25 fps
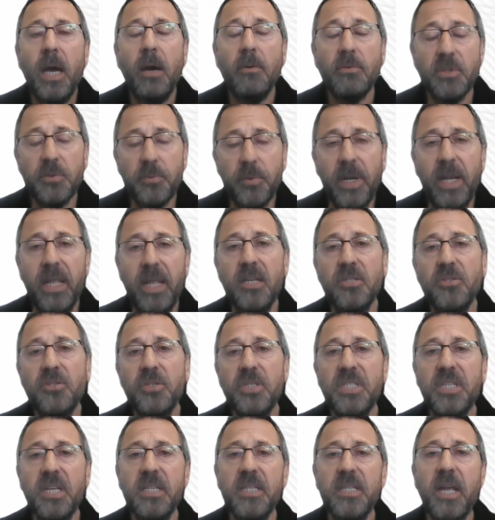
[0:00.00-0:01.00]
It was a really
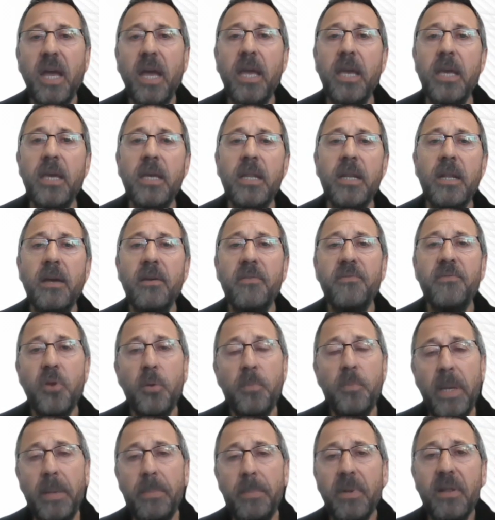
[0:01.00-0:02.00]
interesting day and a
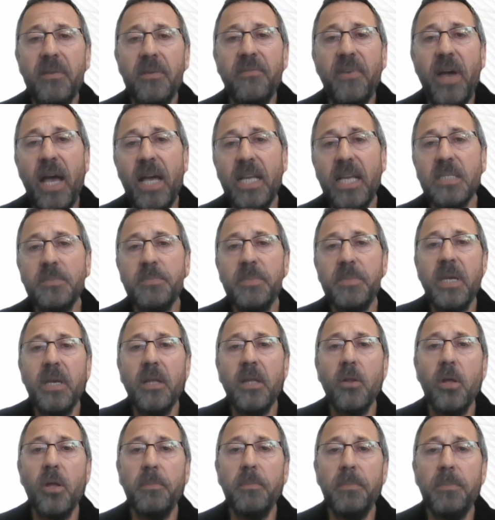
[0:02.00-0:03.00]
few people have asked me
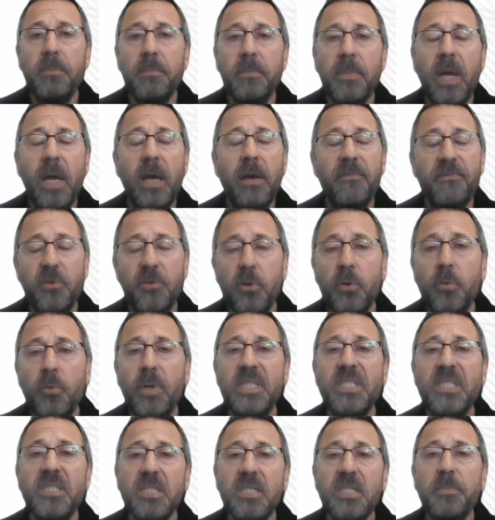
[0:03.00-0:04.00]
a few
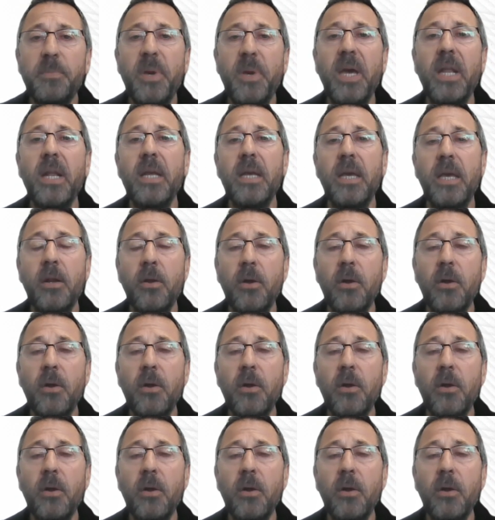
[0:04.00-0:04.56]
questions about it,